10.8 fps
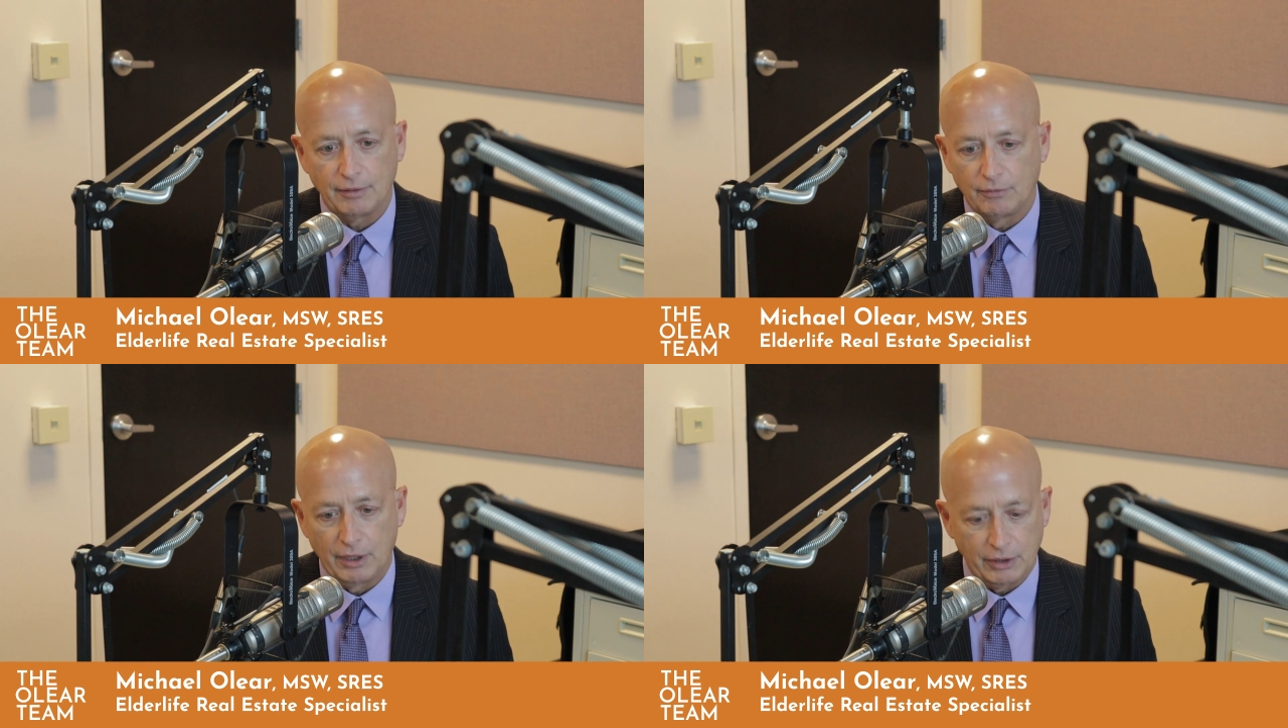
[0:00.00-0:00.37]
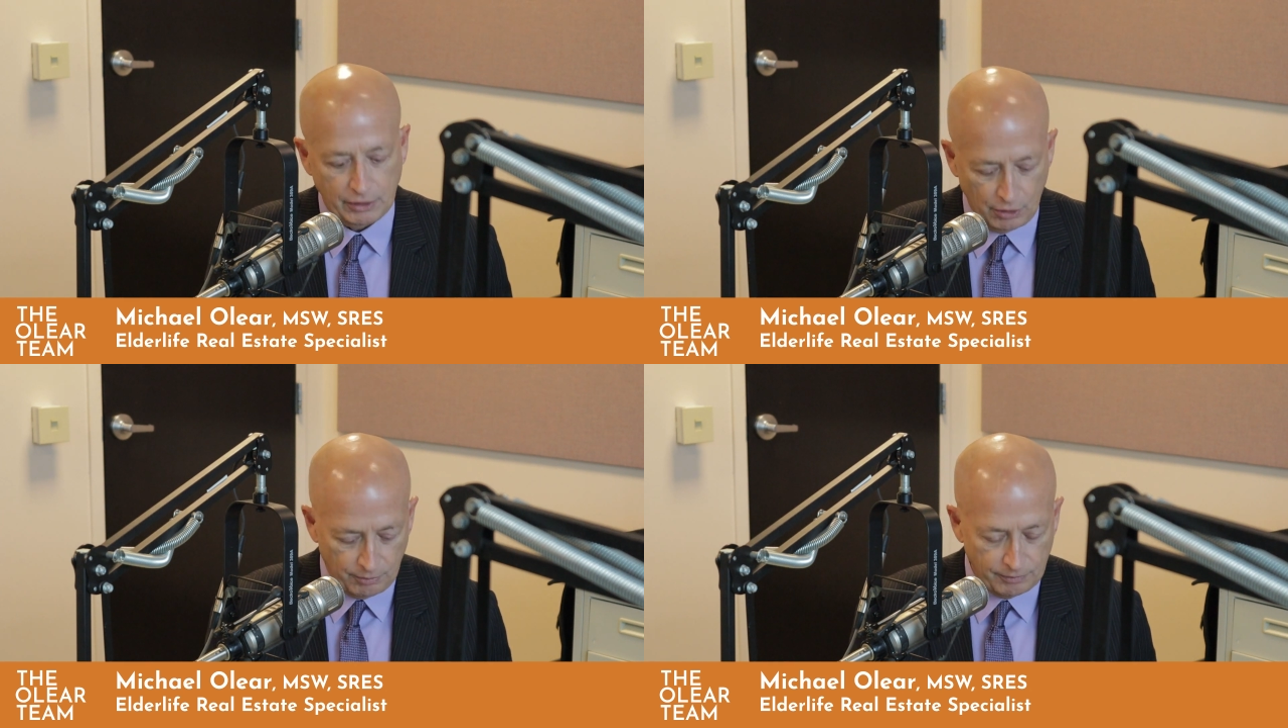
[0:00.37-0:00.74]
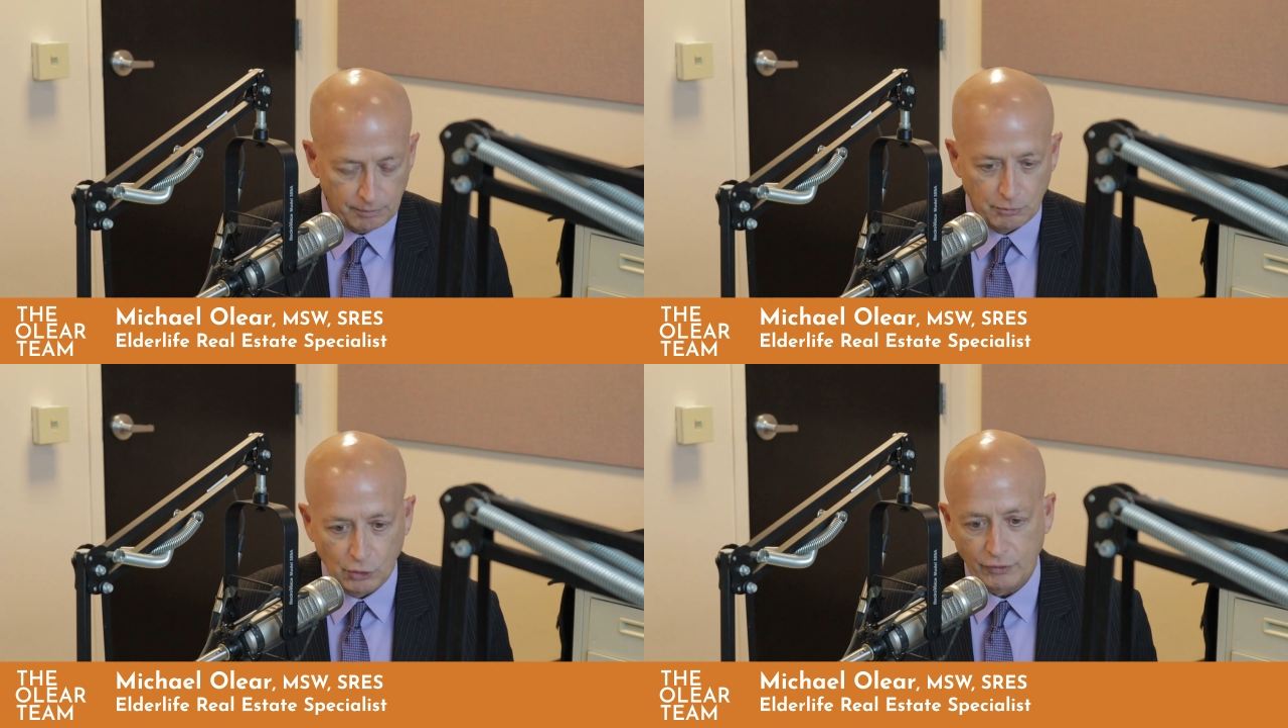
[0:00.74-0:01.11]
Well,
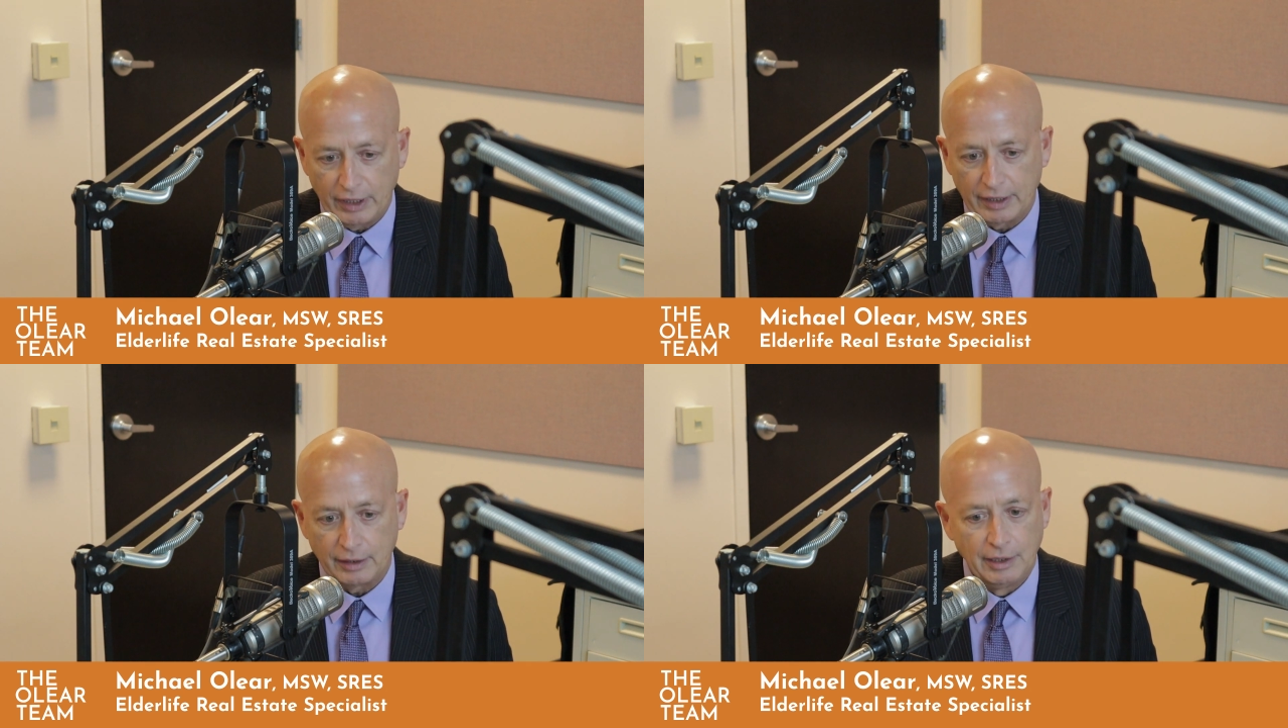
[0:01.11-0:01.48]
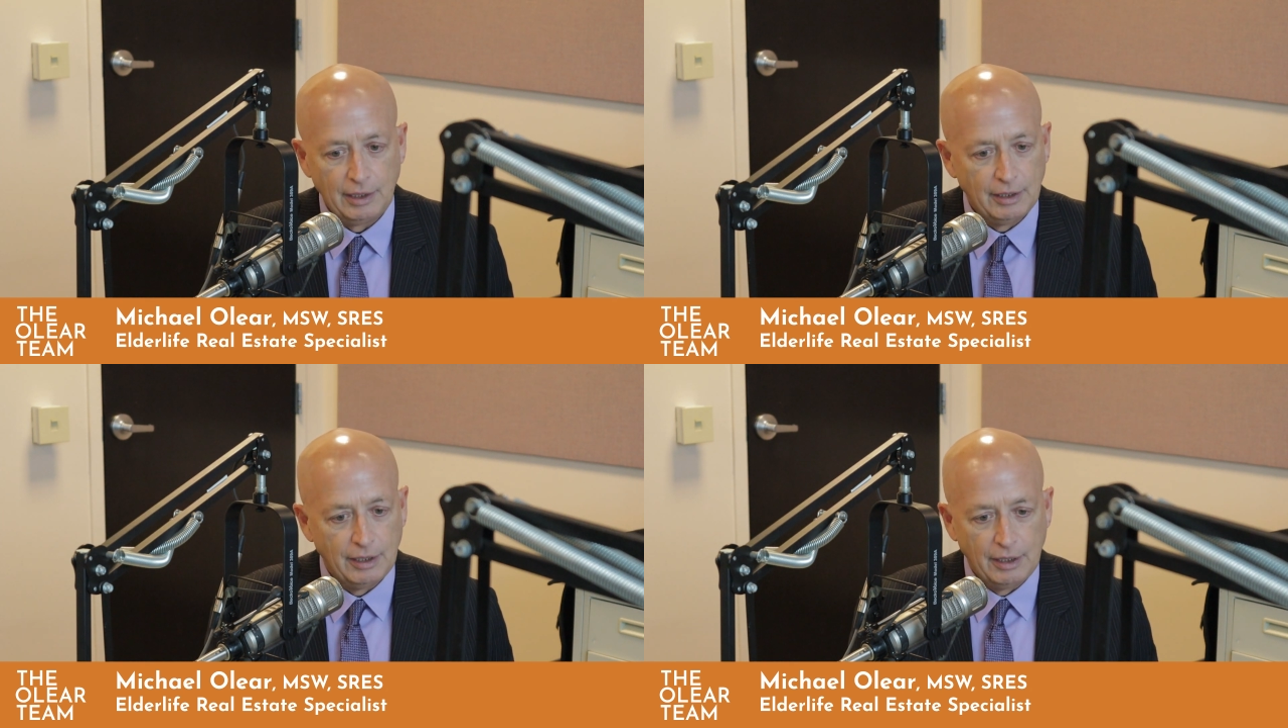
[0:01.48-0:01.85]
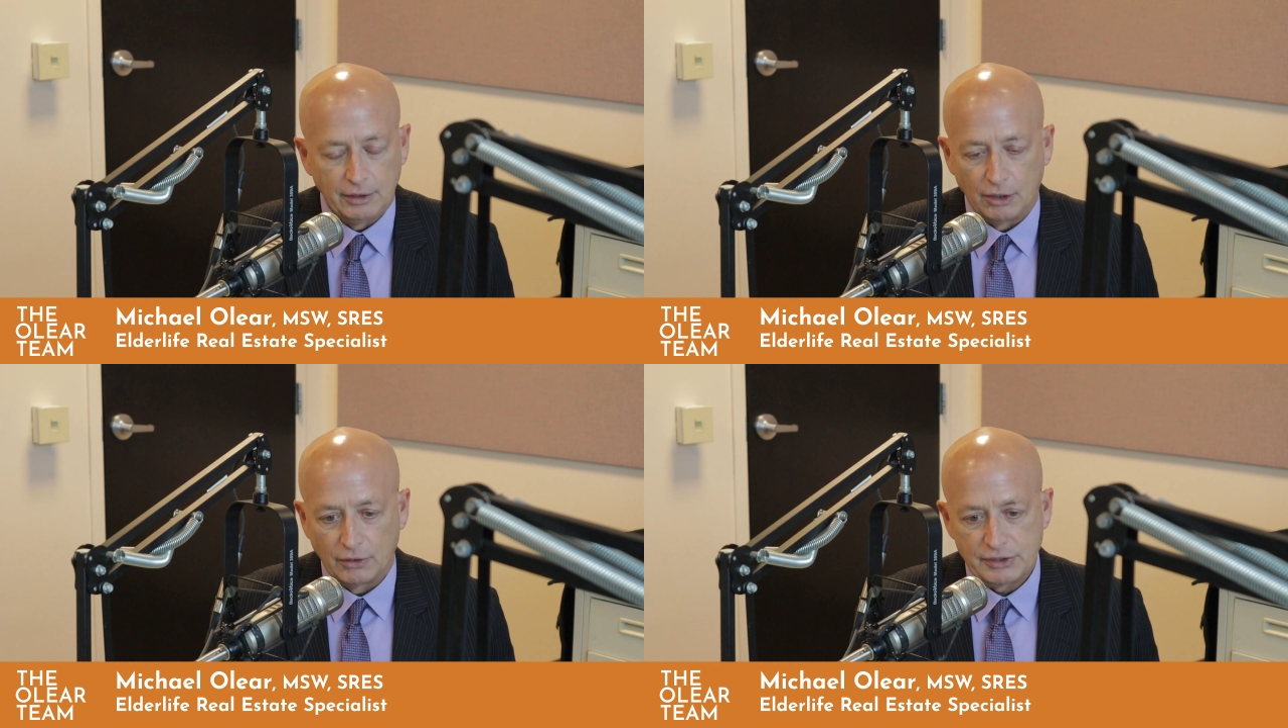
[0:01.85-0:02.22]
moving,
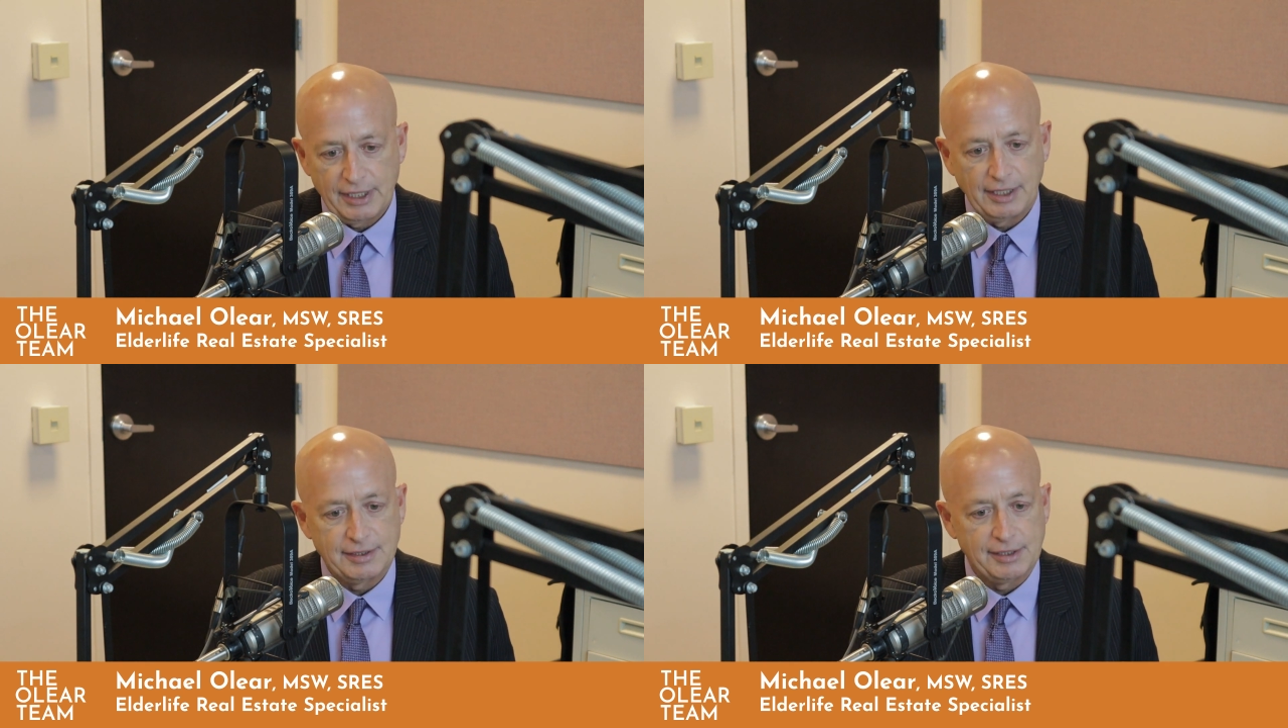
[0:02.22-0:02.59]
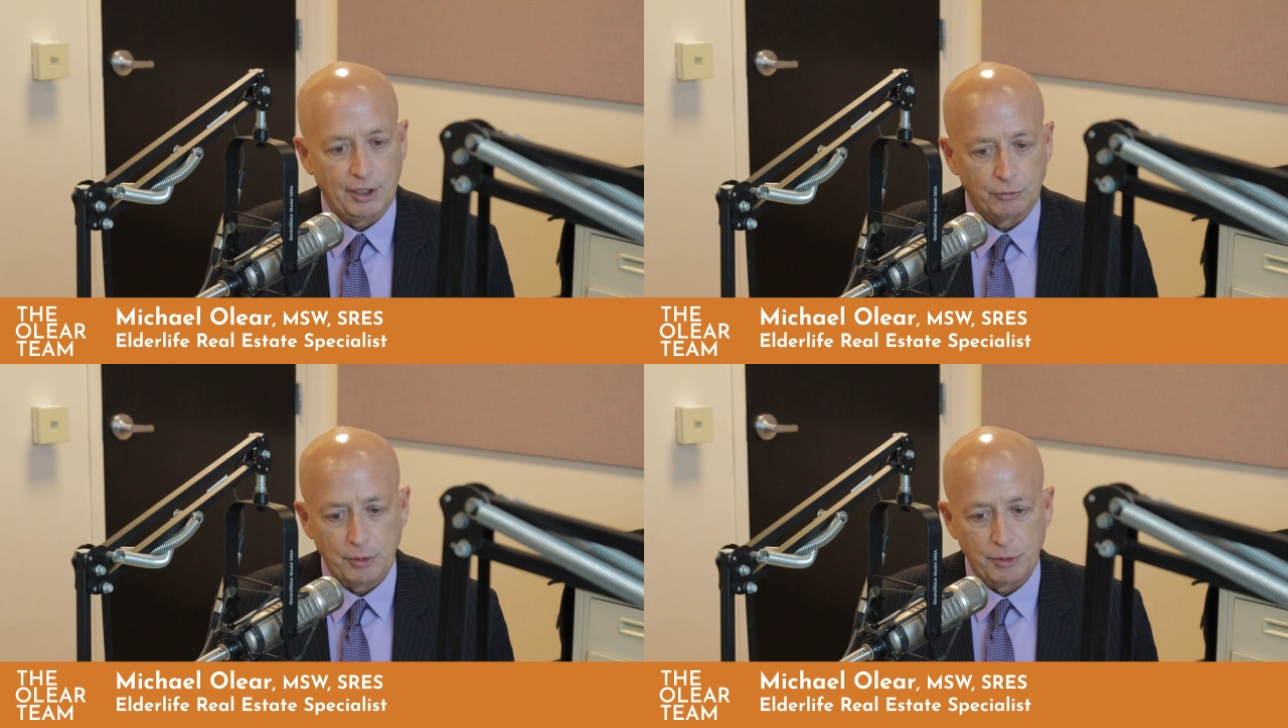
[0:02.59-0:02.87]
estate sale,